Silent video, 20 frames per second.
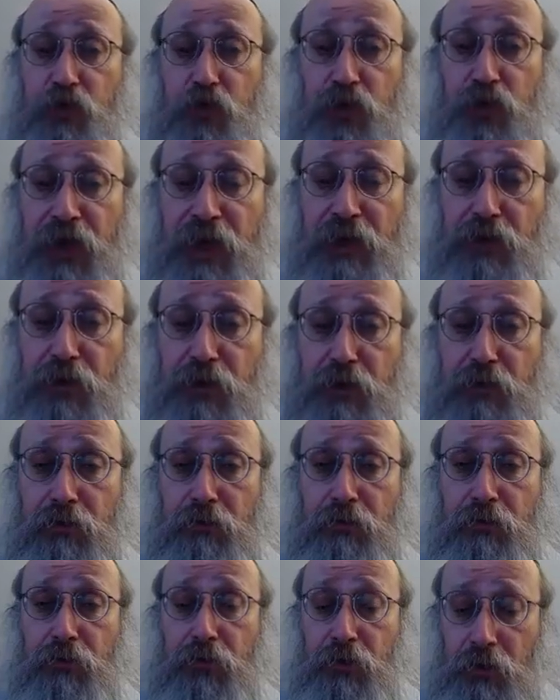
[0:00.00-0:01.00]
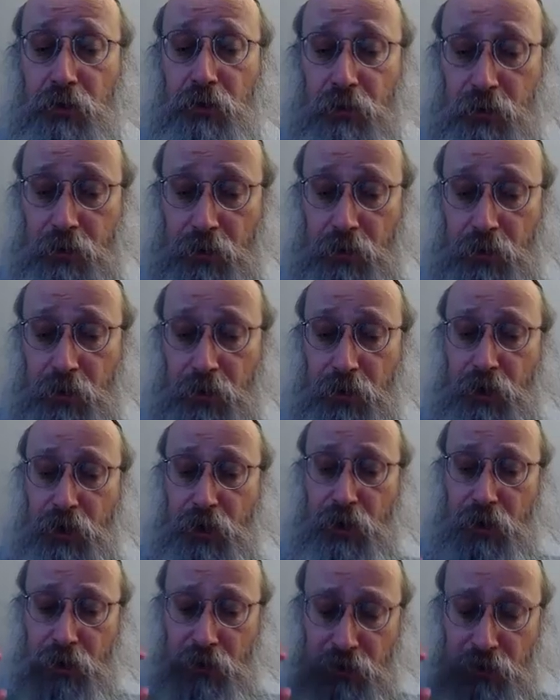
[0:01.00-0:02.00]
it together,
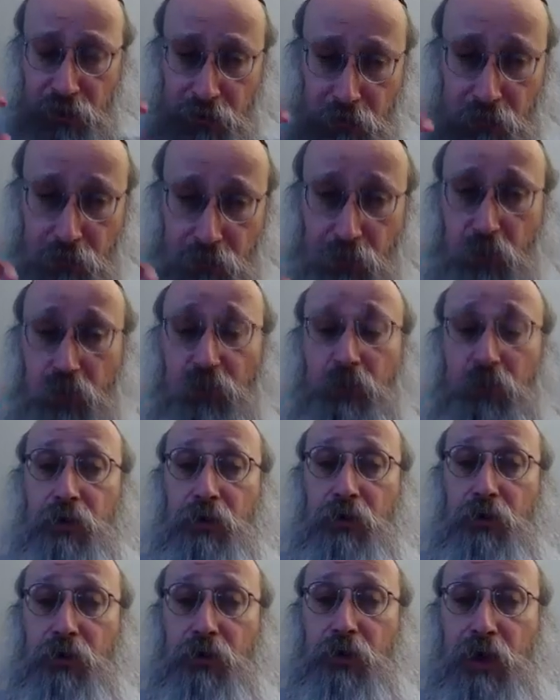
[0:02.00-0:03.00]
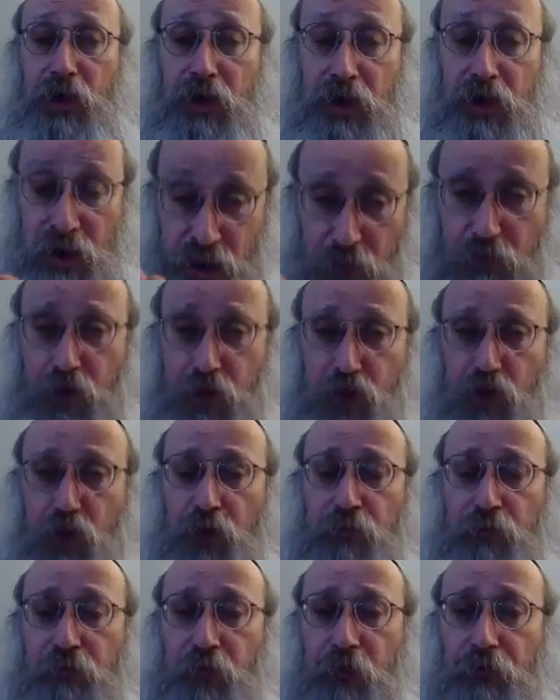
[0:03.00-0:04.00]
is in a
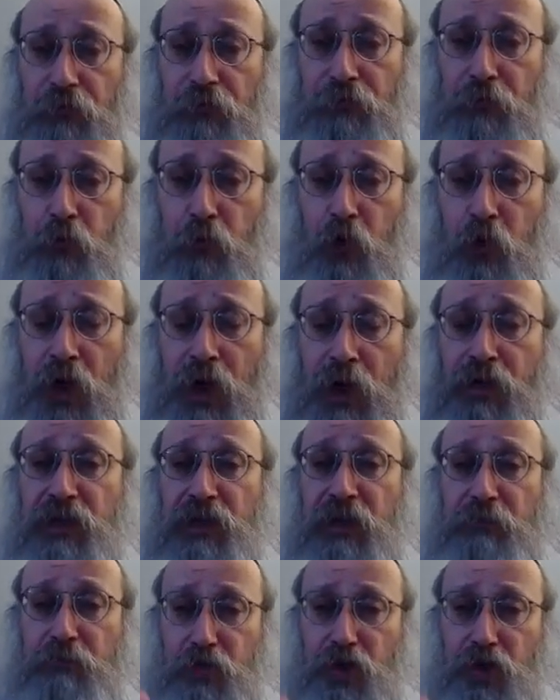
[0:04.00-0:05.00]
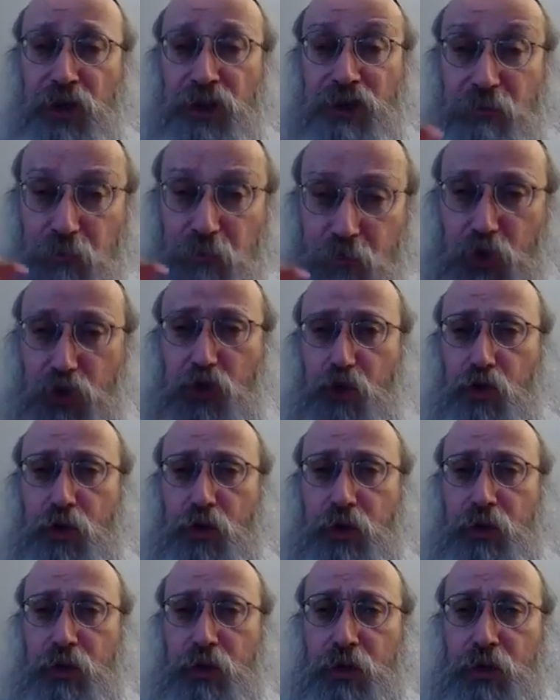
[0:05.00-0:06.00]
beautiful way that brings
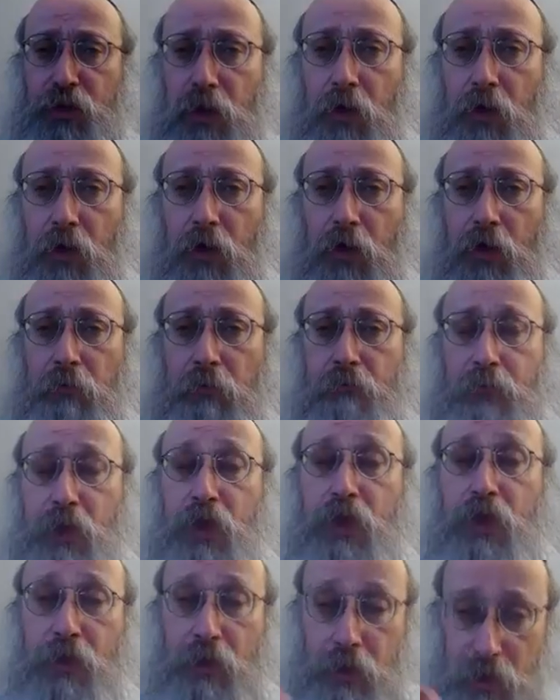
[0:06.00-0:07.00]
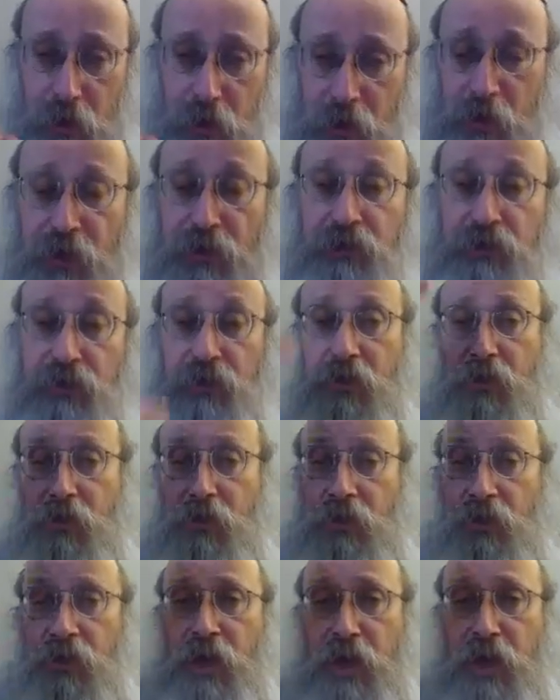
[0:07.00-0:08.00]
beauty to a home, is
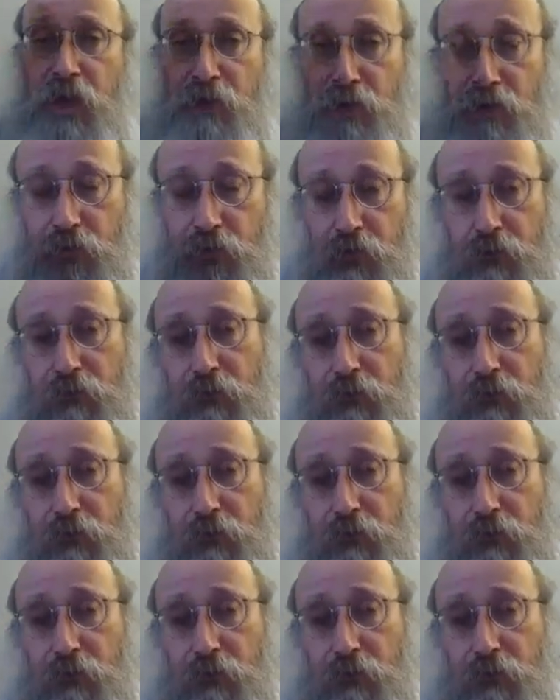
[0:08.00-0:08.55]
God,